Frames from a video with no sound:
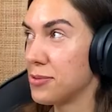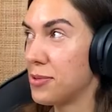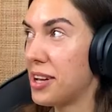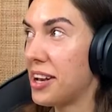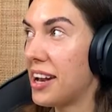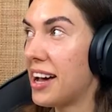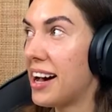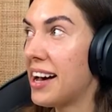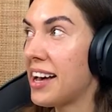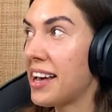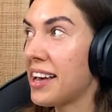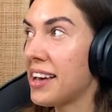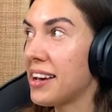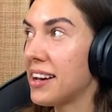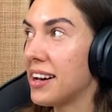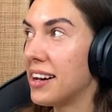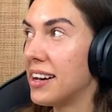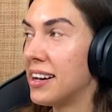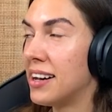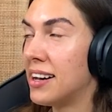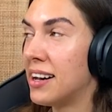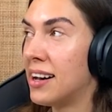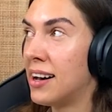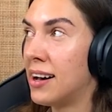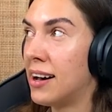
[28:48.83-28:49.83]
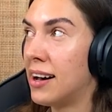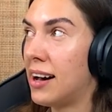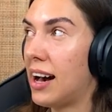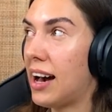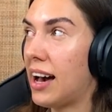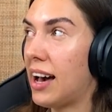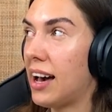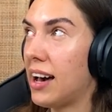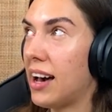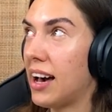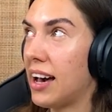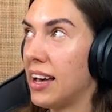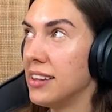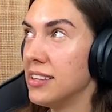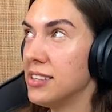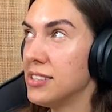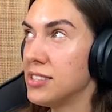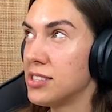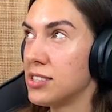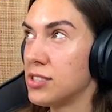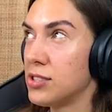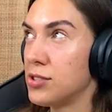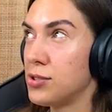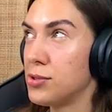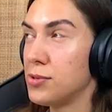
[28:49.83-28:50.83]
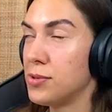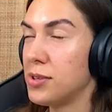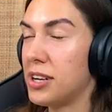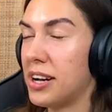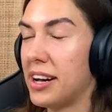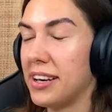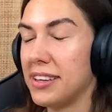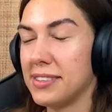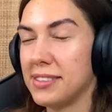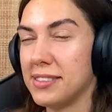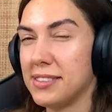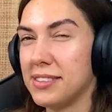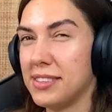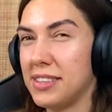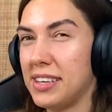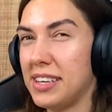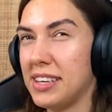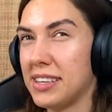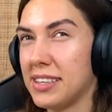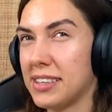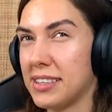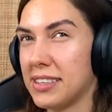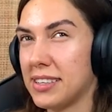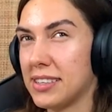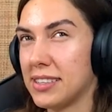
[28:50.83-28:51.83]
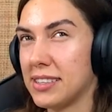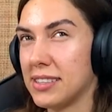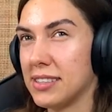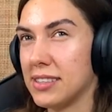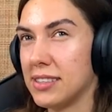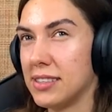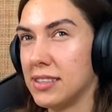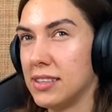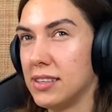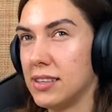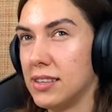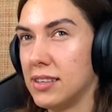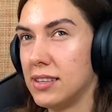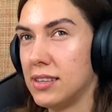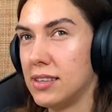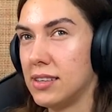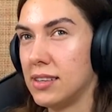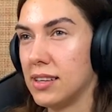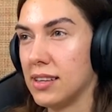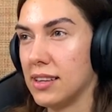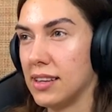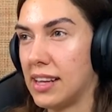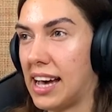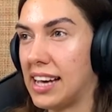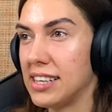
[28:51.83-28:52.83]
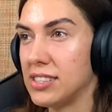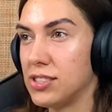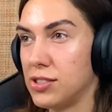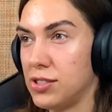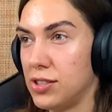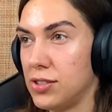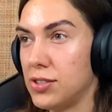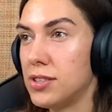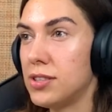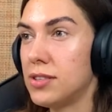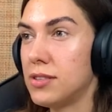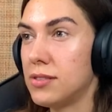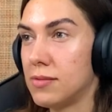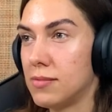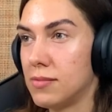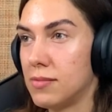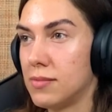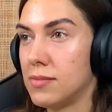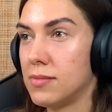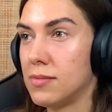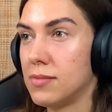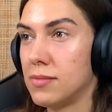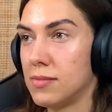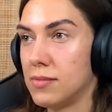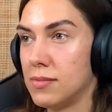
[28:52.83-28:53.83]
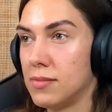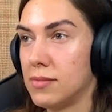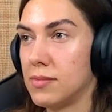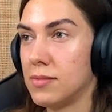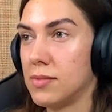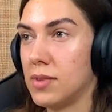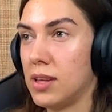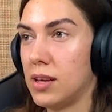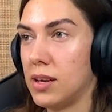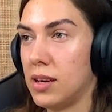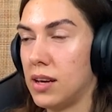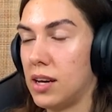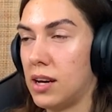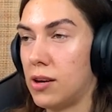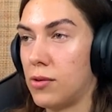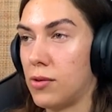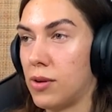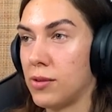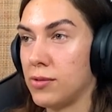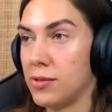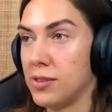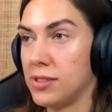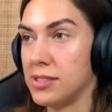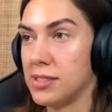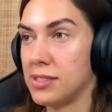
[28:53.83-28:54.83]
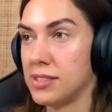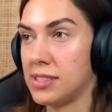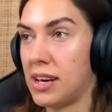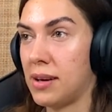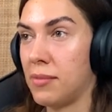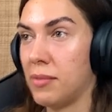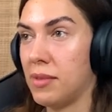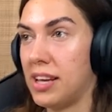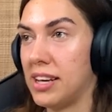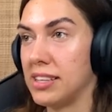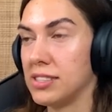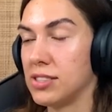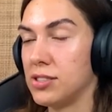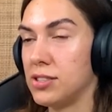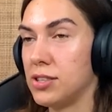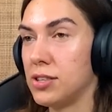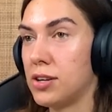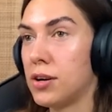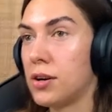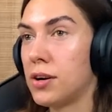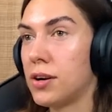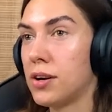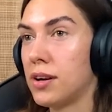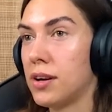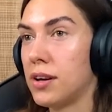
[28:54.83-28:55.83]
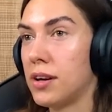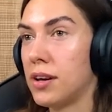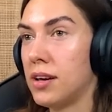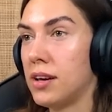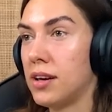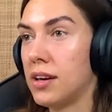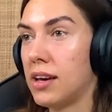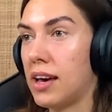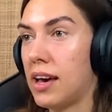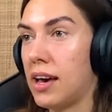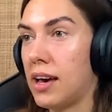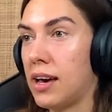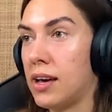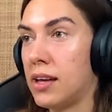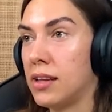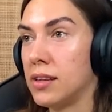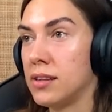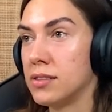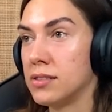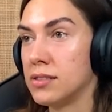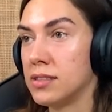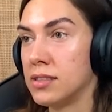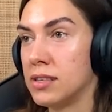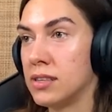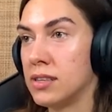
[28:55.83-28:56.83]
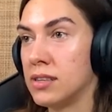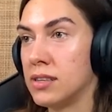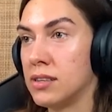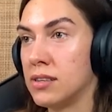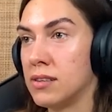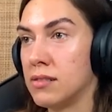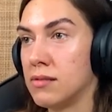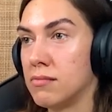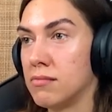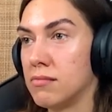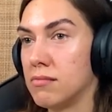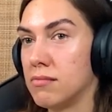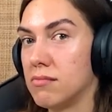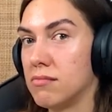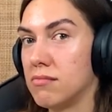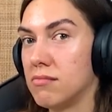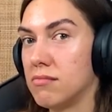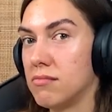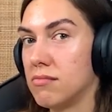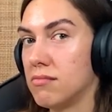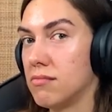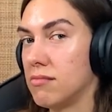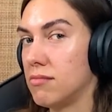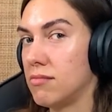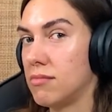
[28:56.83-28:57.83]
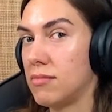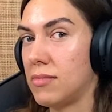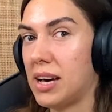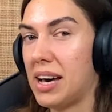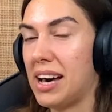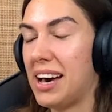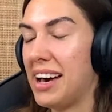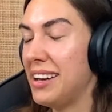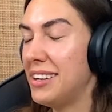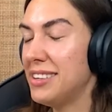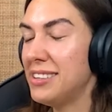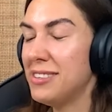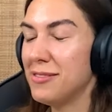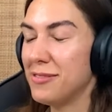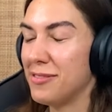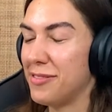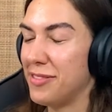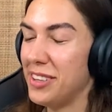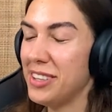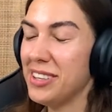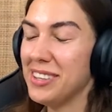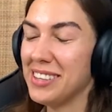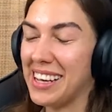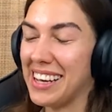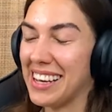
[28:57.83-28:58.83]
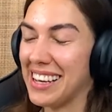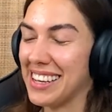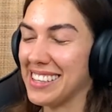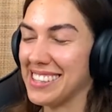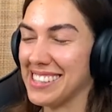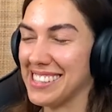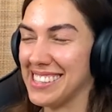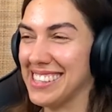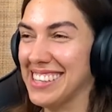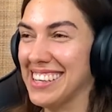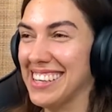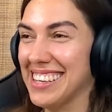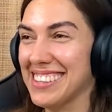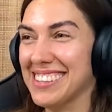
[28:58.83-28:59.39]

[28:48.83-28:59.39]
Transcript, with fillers: When I uh, I listened to it, I think last year, around this time last year, and um, I didn't feel like it's a